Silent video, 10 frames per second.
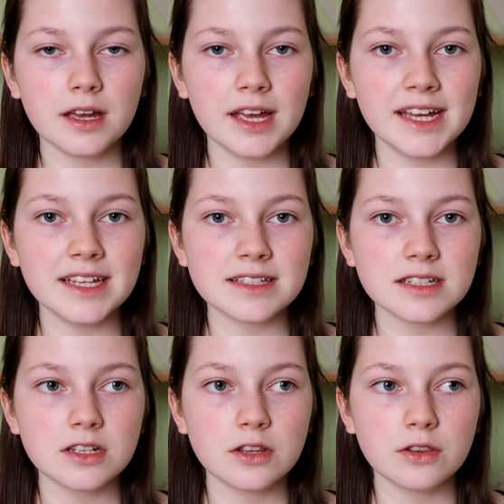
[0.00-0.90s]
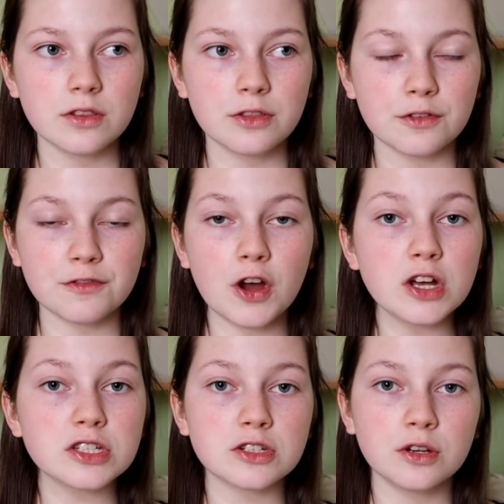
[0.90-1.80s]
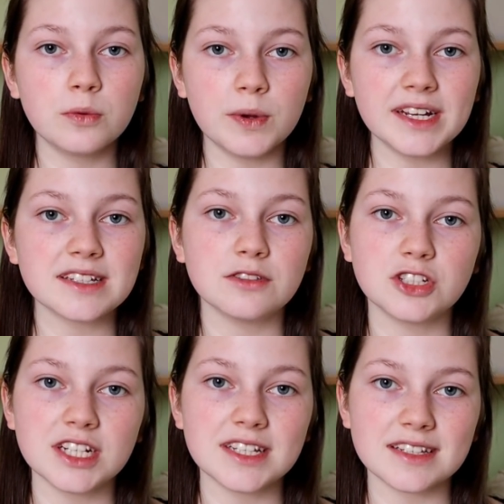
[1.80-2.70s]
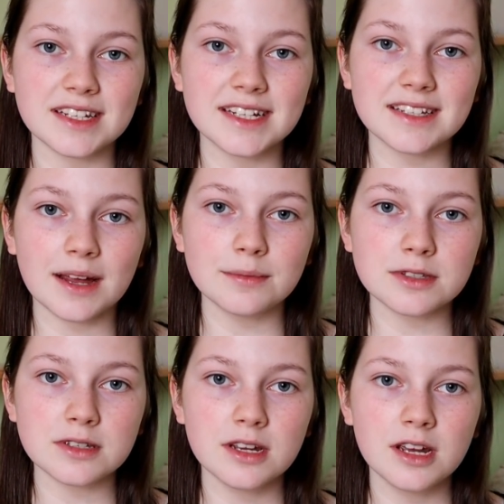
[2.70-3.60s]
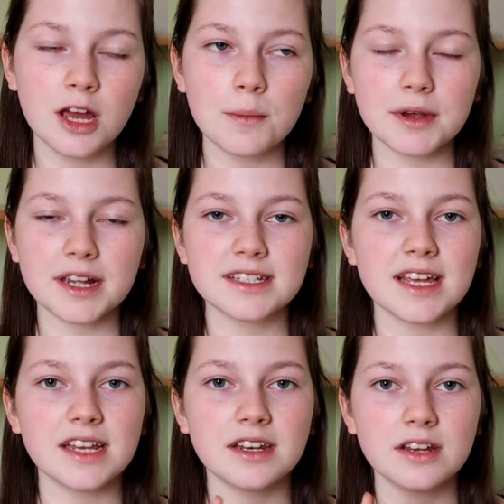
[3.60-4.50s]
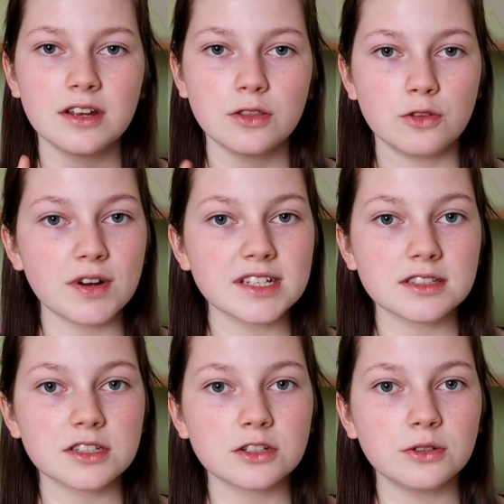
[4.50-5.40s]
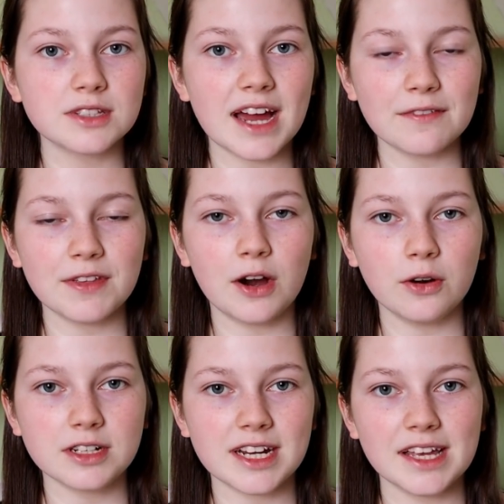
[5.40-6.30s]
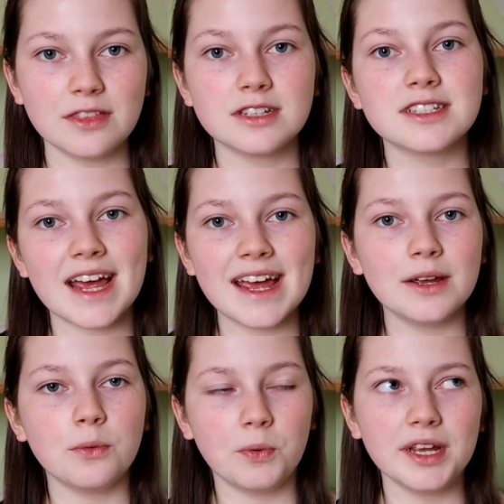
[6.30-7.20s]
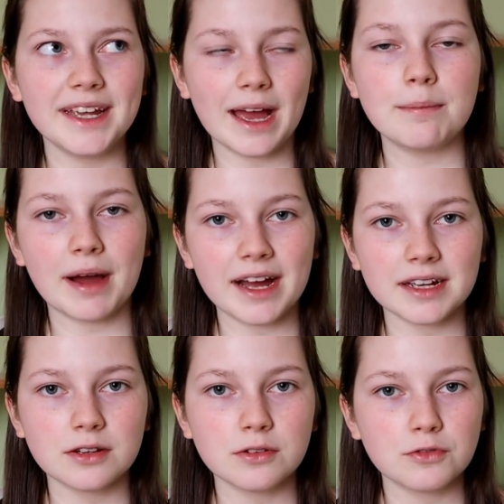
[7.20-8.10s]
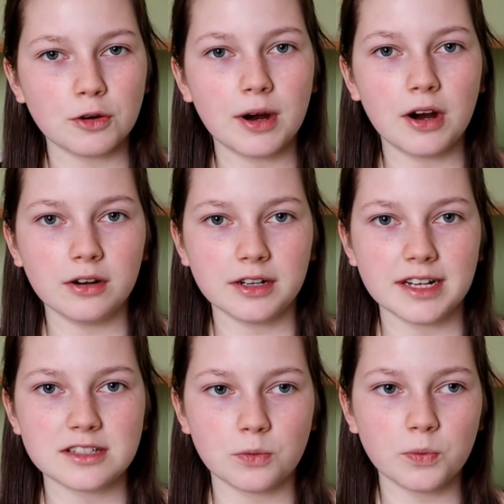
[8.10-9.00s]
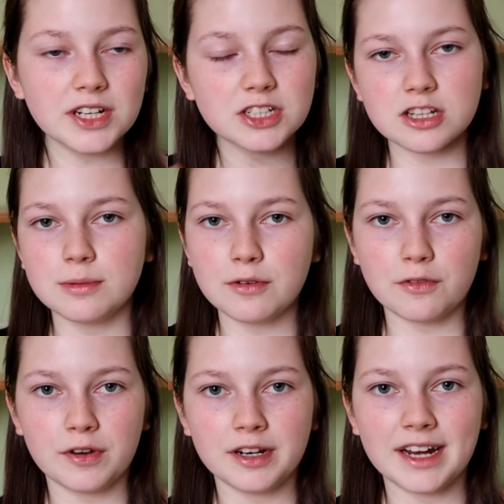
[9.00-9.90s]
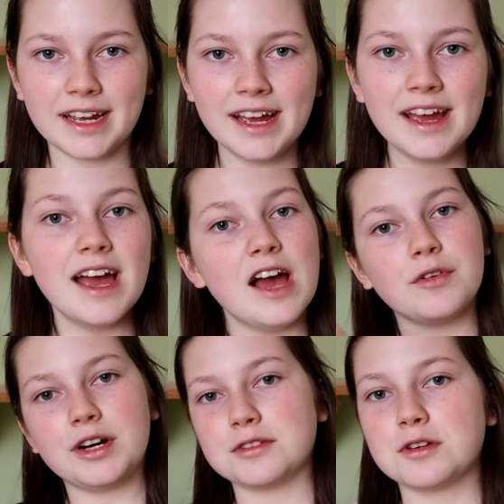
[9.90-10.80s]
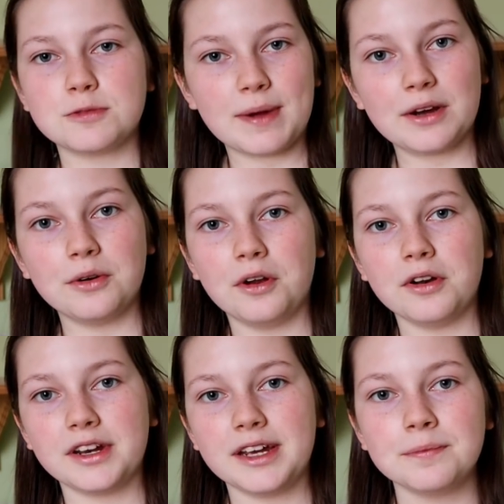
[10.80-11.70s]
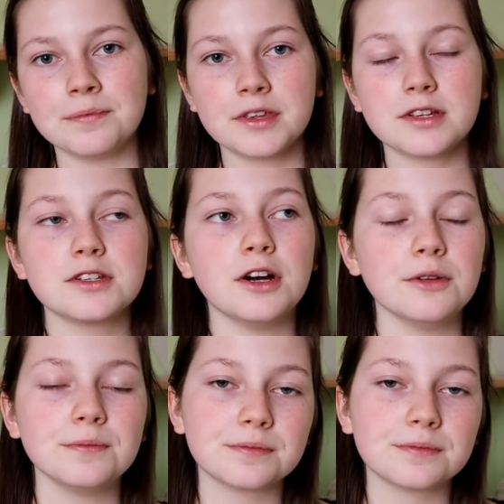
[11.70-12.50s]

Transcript: is the first 2 weeks of the GCSE exams, because then the rest of the schools have their holiday the day we get back from our holiday. So we just come off of holiday, everyone else goes back on holiday. So